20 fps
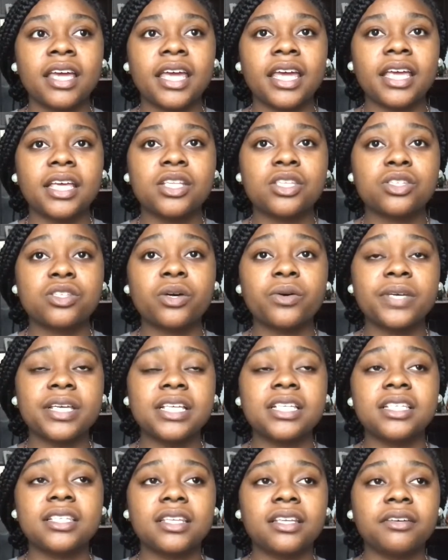it's so
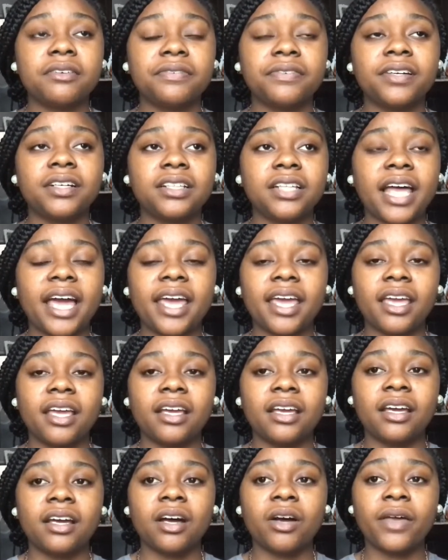easy to feel
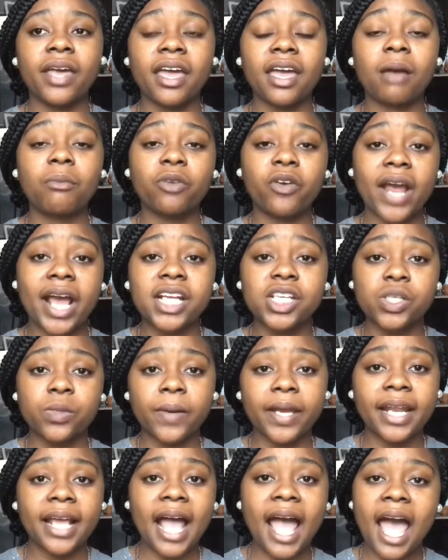like okay i'm
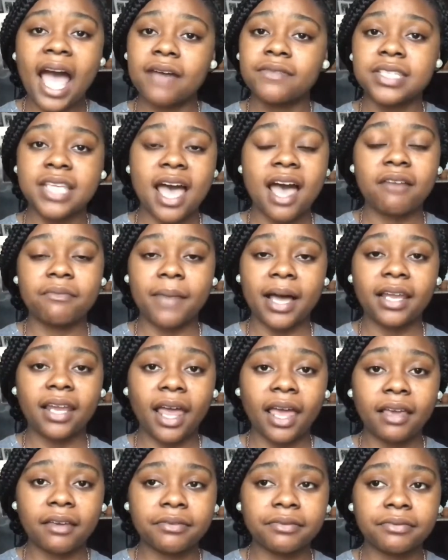graduating i have to have my
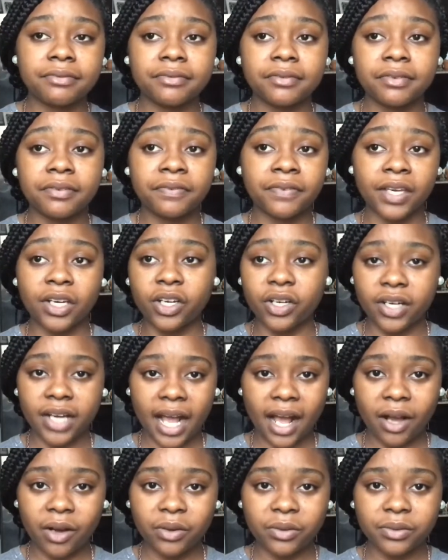life figured
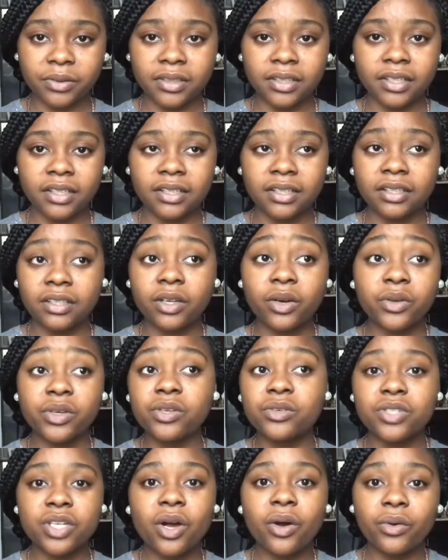out no
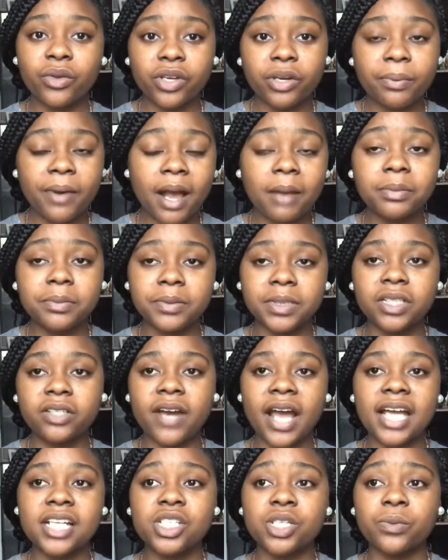you don't you're probably
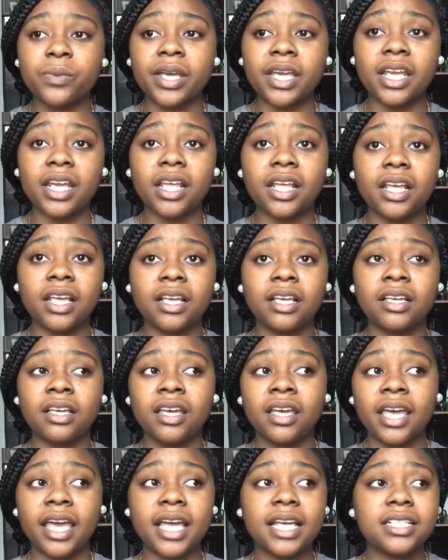graduating
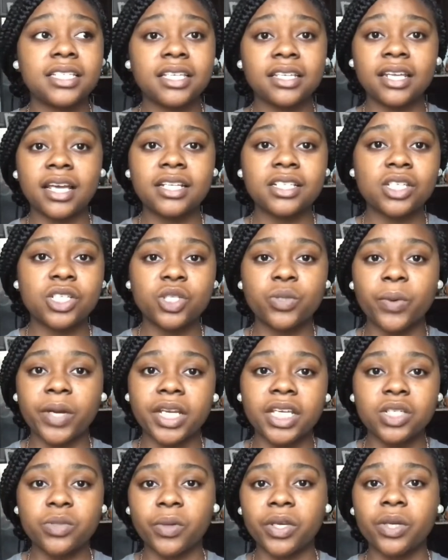18 19
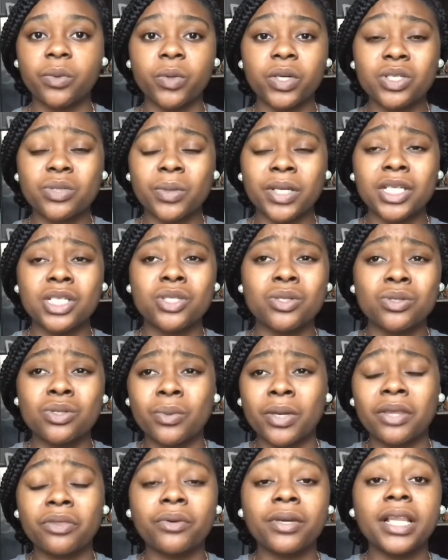20 21 22
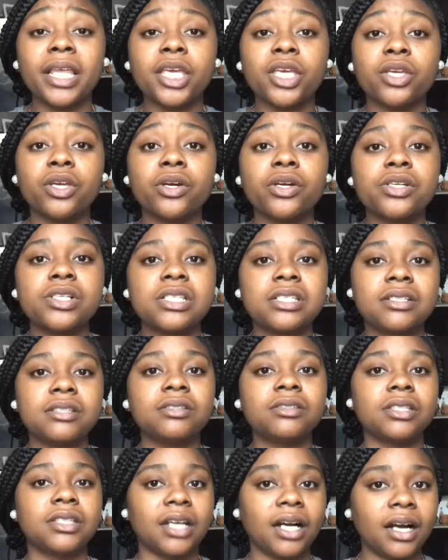23 like you're
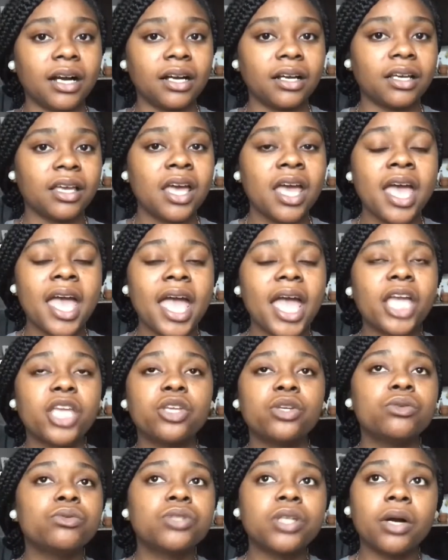still young
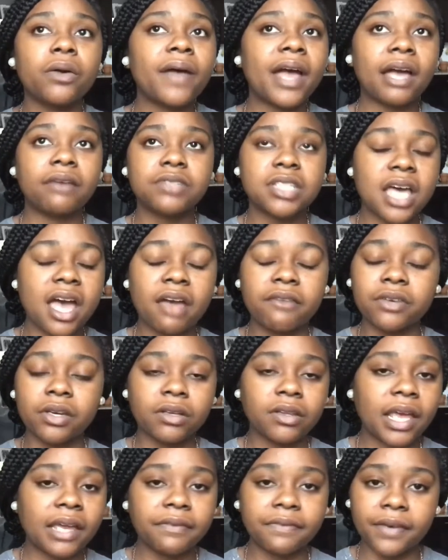and you don't have to have
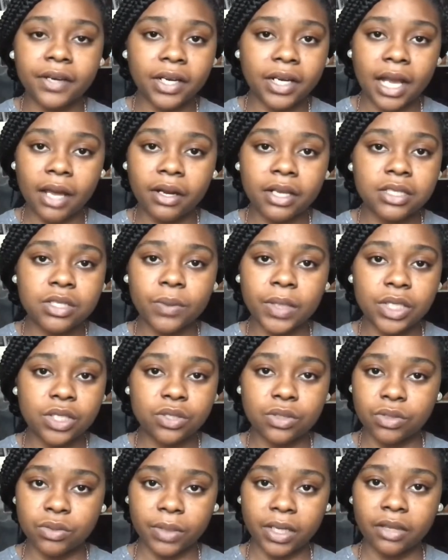your life figured out at
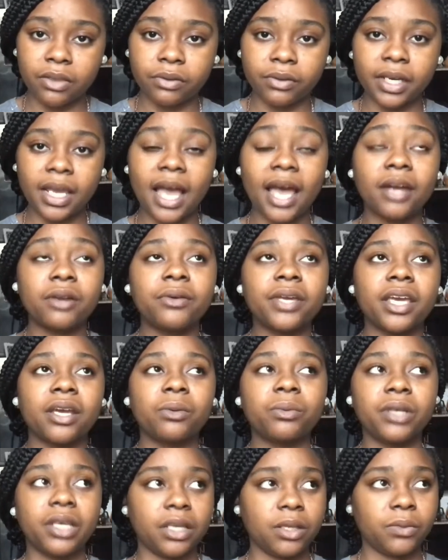22 23 i don't care
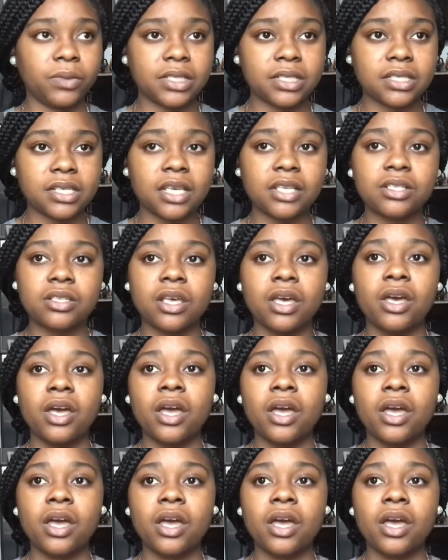what anyone says